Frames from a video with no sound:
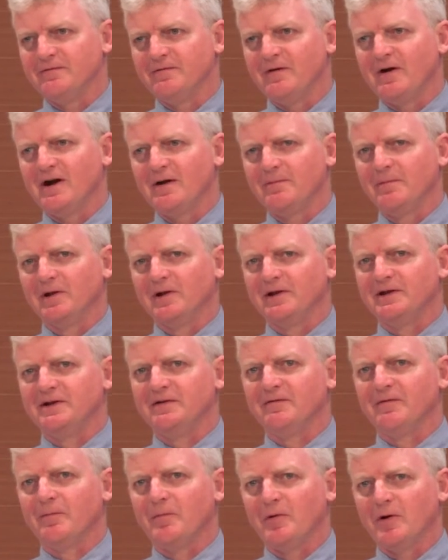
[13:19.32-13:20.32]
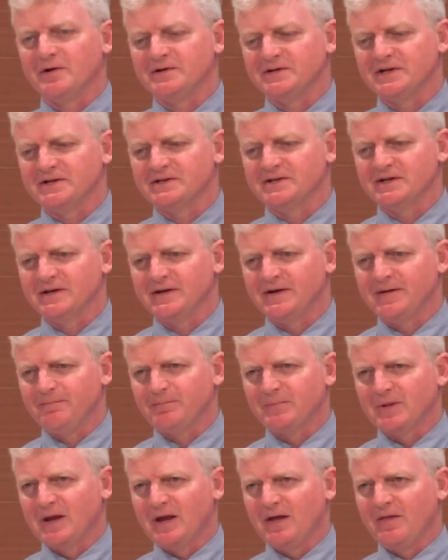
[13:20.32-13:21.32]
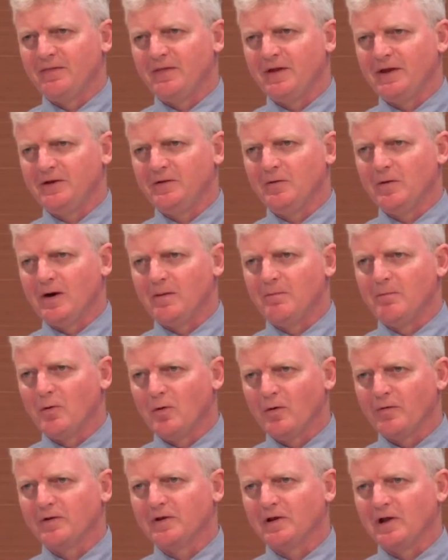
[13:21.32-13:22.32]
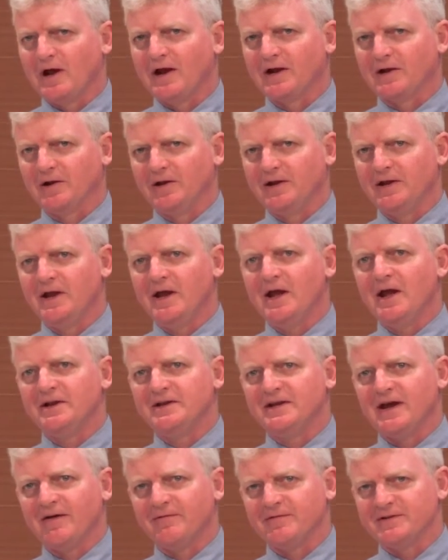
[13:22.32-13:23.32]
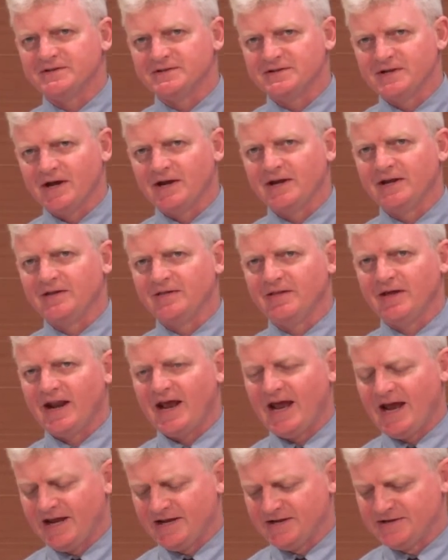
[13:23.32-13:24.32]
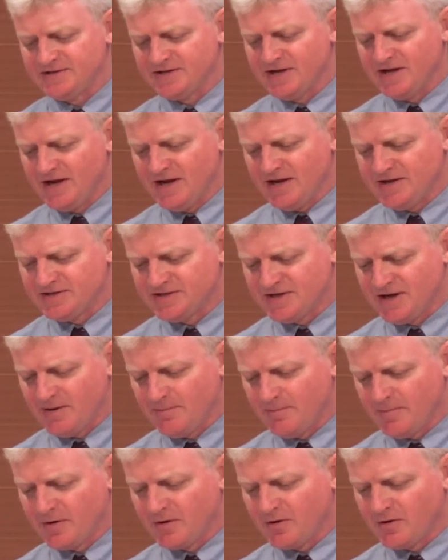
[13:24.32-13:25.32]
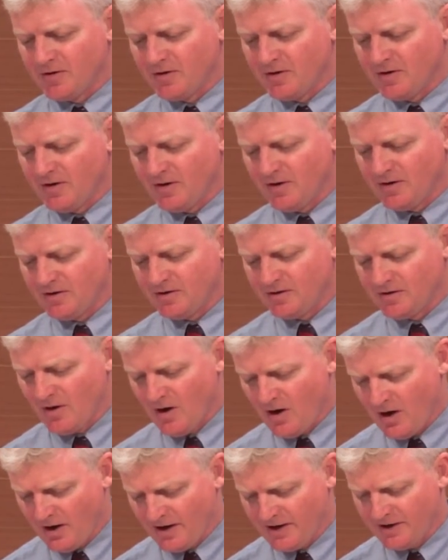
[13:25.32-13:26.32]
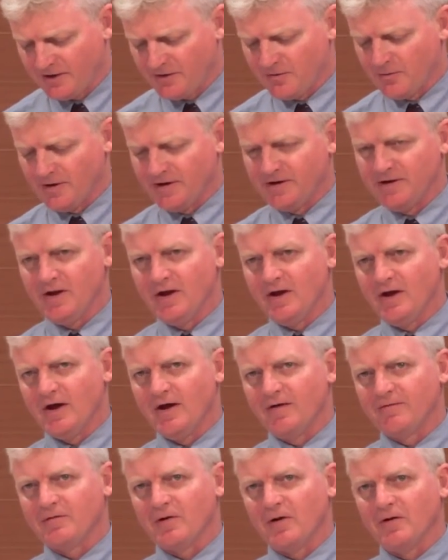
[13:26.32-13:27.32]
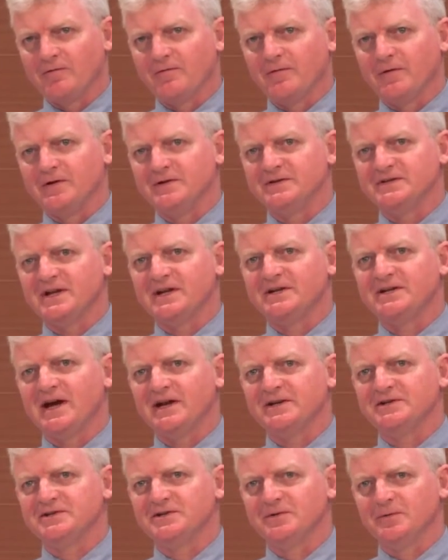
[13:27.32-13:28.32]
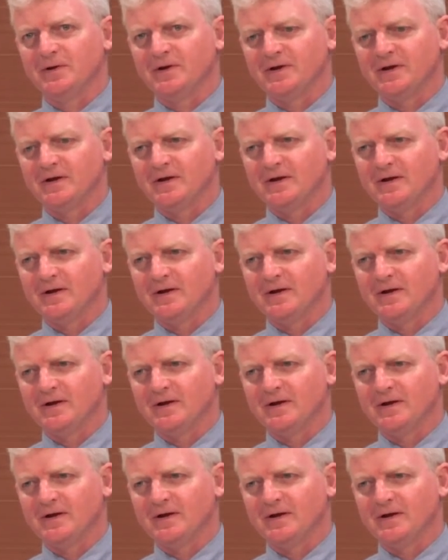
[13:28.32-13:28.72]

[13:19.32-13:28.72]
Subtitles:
the viability of a project, then you are more than likely to have a study that has some high degree of confidence attached to it.